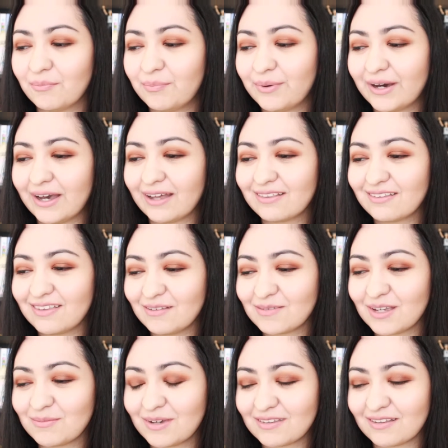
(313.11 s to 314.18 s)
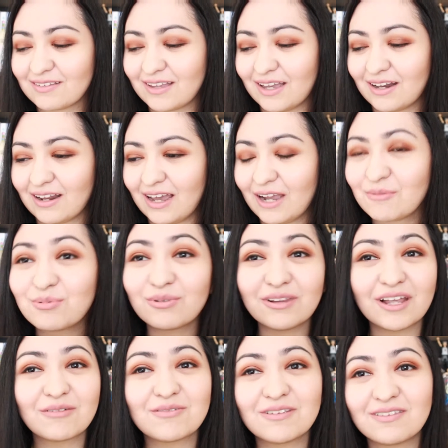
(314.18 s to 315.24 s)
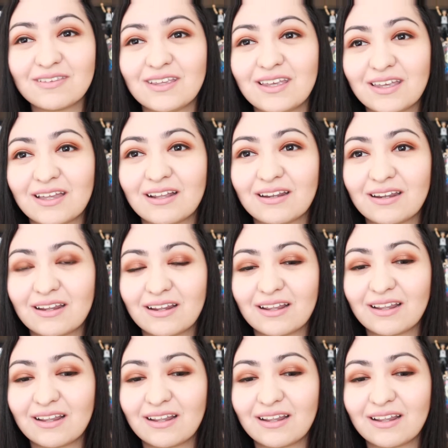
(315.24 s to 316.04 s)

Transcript: But at the same time, as I said, I would love to see it in